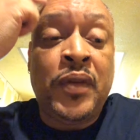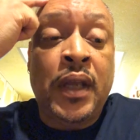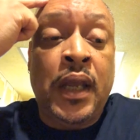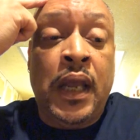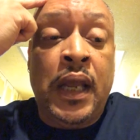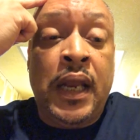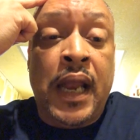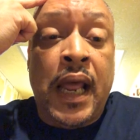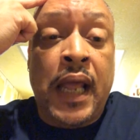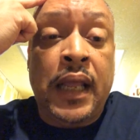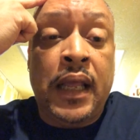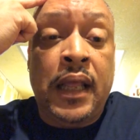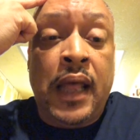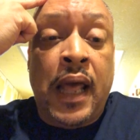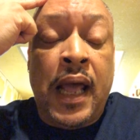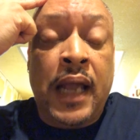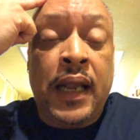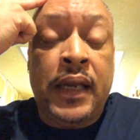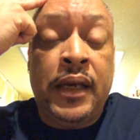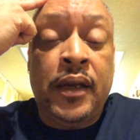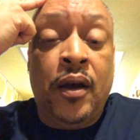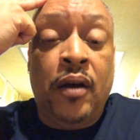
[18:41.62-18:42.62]
And I, I
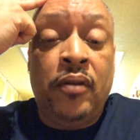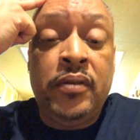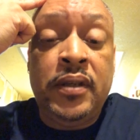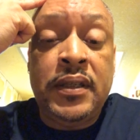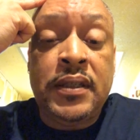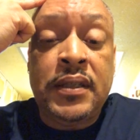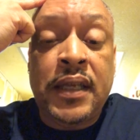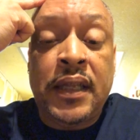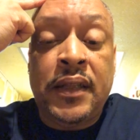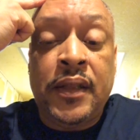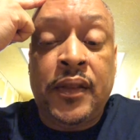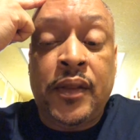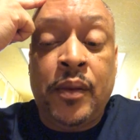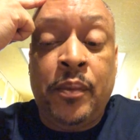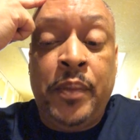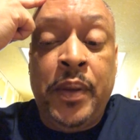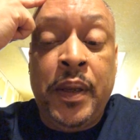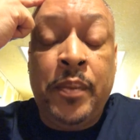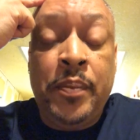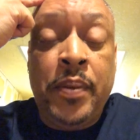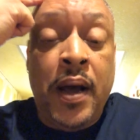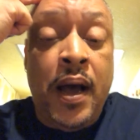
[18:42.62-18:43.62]
can only say that the
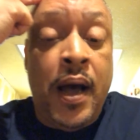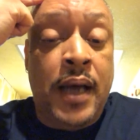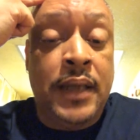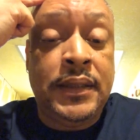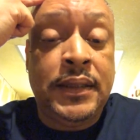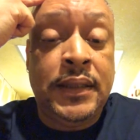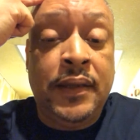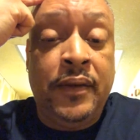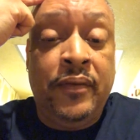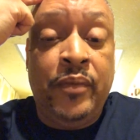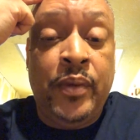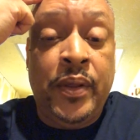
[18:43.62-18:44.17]
big positive